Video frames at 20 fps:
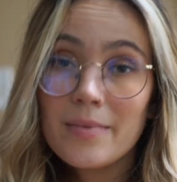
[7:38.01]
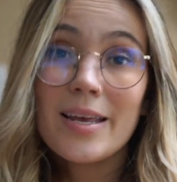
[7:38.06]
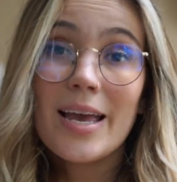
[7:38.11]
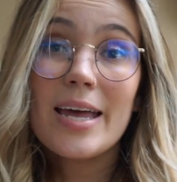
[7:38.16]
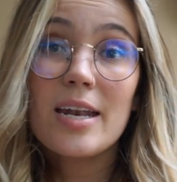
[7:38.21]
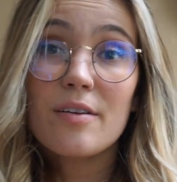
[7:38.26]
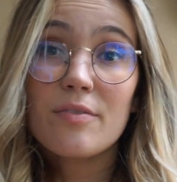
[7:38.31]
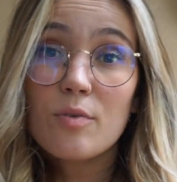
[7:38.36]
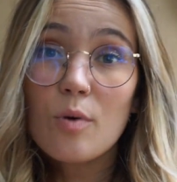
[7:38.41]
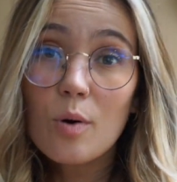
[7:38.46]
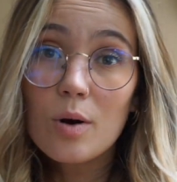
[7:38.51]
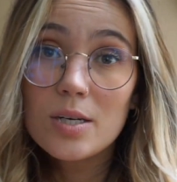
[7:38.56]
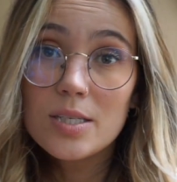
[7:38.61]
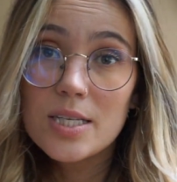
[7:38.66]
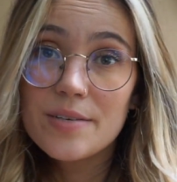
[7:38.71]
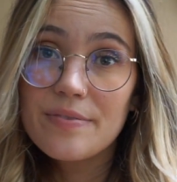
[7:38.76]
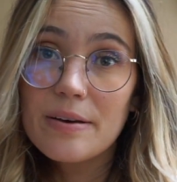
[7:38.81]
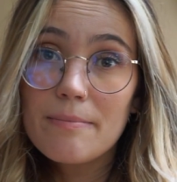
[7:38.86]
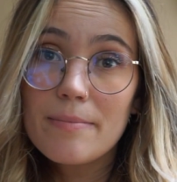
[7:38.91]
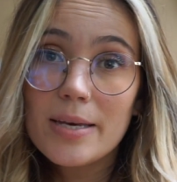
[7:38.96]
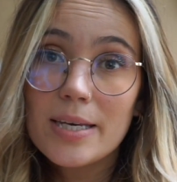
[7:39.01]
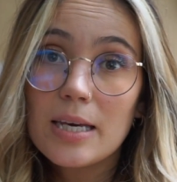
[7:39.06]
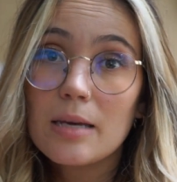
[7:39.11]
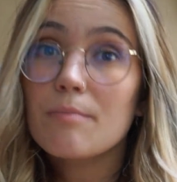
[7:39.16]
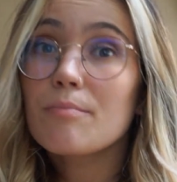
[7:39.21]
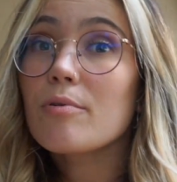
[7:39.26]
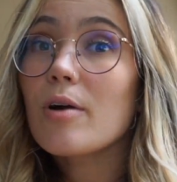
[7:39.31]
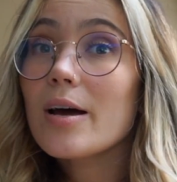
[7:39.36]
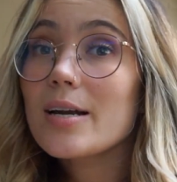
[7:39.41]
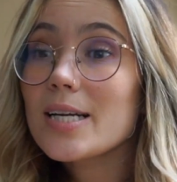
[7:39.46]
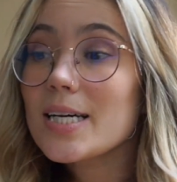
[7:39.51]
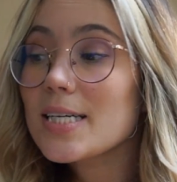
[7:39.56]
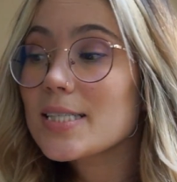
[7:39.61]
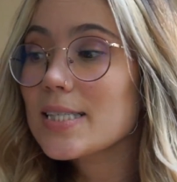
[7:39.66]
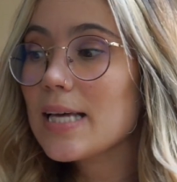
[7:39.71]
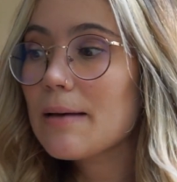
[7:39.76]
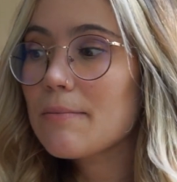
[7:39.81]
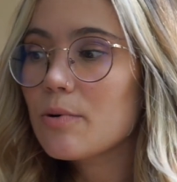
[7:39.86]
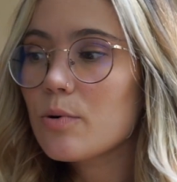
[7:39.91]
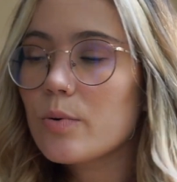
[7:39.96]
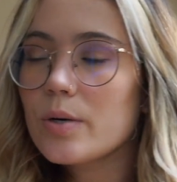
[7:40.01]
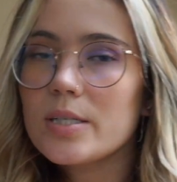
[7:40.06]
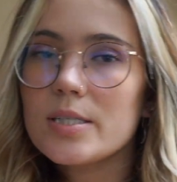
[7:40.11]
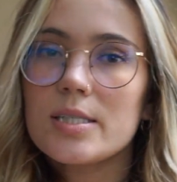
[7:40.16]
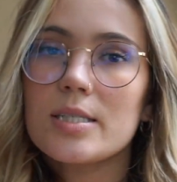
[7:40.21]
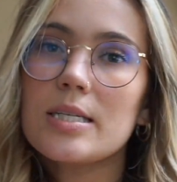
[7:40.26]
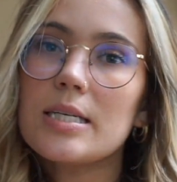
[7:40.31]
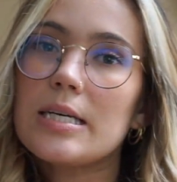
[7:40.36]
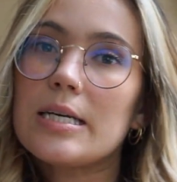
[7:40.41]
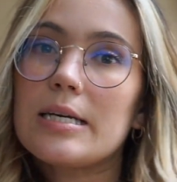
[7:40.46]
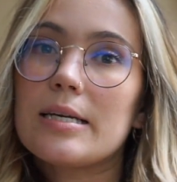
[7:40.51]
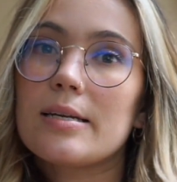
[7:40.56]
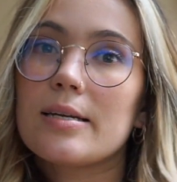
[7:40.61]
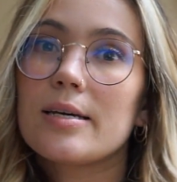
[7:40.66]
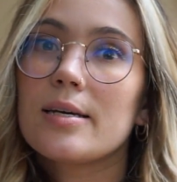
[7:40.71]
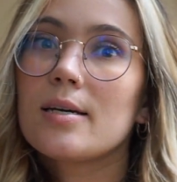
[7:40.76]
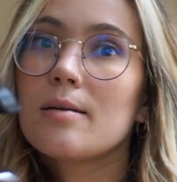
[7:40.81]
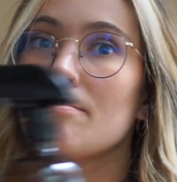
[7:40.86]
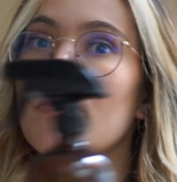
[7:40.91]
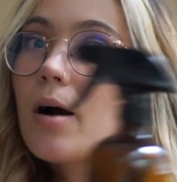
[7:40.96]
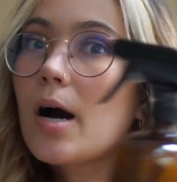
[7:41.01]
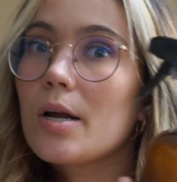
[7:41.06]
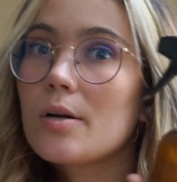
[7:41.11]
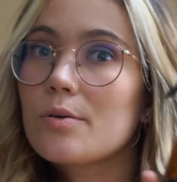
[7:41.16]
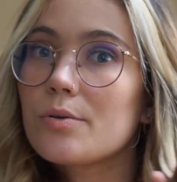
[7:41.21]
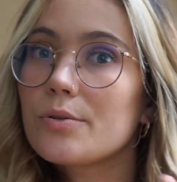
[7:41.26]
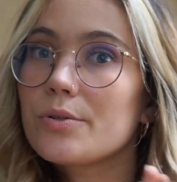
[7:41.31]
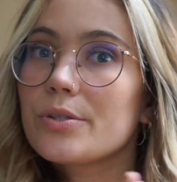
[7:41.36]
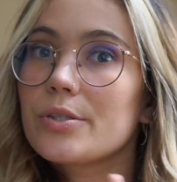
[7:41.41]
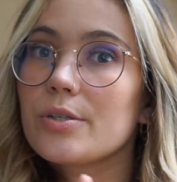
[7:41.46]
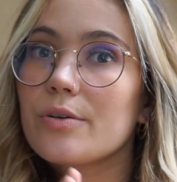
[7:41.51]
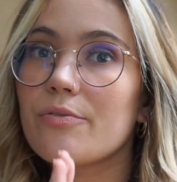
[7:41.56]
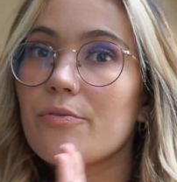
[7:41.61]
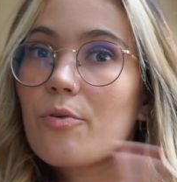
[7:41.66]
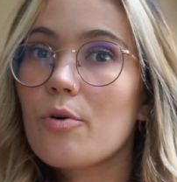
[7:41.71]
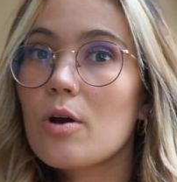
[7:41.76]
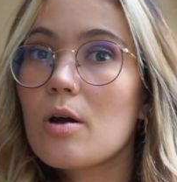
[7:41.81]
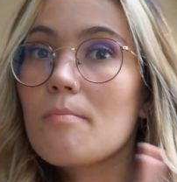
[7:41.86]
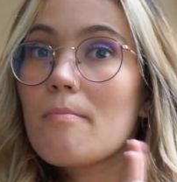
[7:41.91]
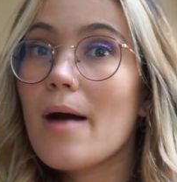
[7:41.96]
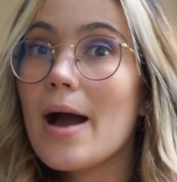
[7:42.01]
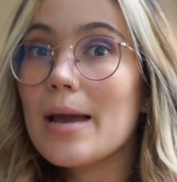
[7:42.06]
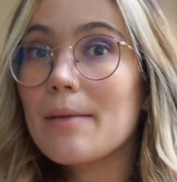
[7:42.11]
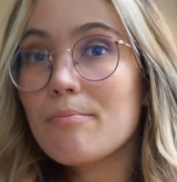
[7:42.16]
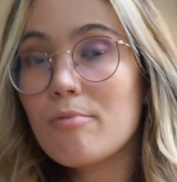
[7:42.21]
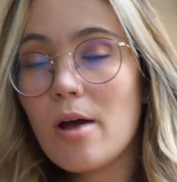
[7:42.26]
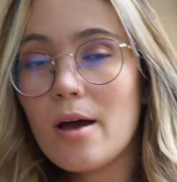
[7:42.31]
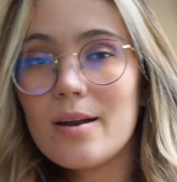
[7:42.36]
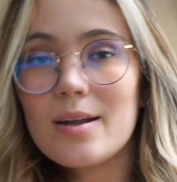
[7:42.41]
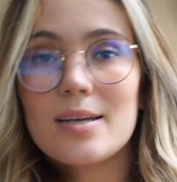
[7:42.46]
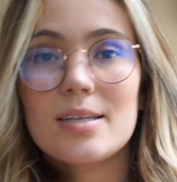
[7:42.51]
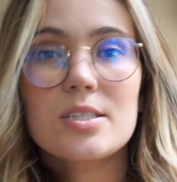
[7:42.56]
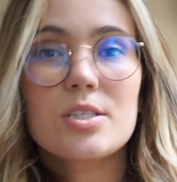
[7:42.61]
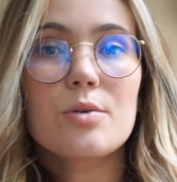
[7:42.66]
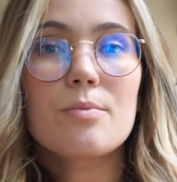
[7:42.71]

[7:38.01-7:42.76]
And of course, if I'm making products, I'm going to need bottles for my products.